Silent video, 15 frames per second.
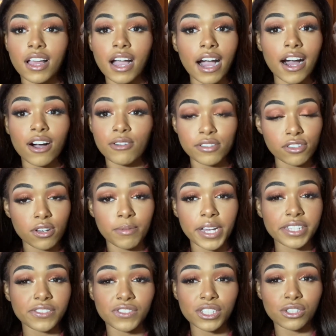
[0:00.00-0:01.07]
I always go
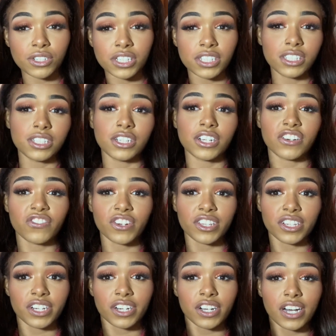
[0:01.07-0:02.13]
back to Victoria's Secret for
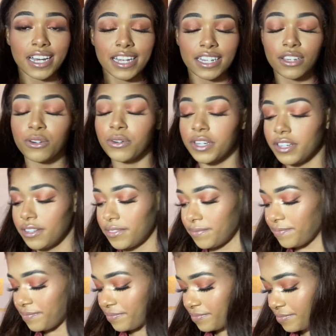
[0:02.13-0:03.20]
their honey oil.
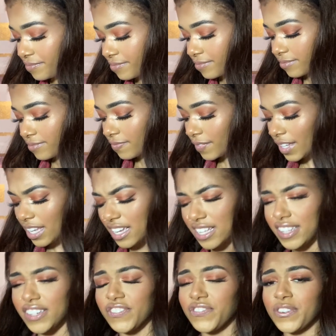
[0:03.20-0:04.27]

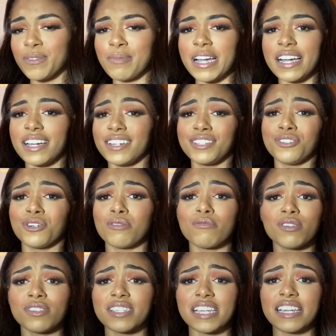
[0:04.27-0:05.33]
And then for my
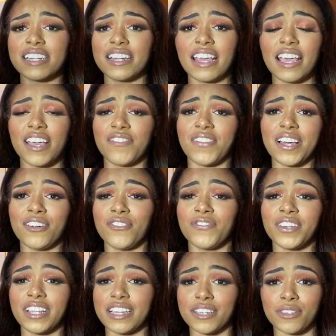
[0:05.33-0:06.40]
normal day-to-day, if I don't
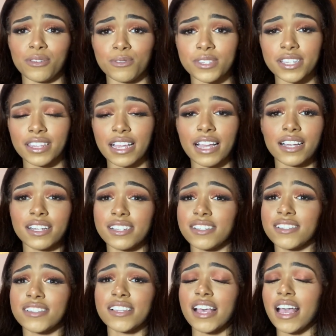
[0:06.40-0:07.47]
feel like using that,
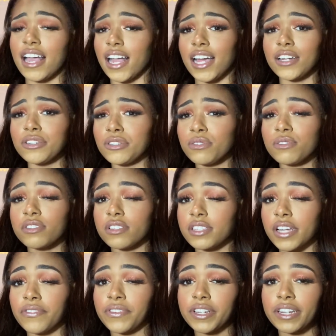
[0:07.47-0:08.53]
because I don't use this
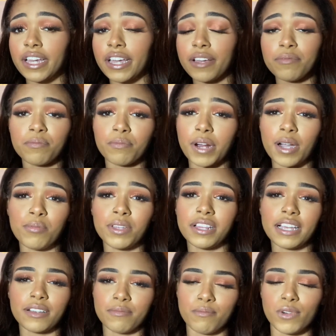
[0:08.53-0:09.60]
every day, probably
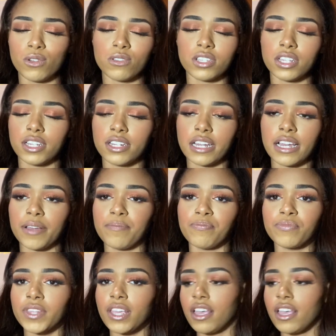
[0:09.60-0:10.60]
like most of the time,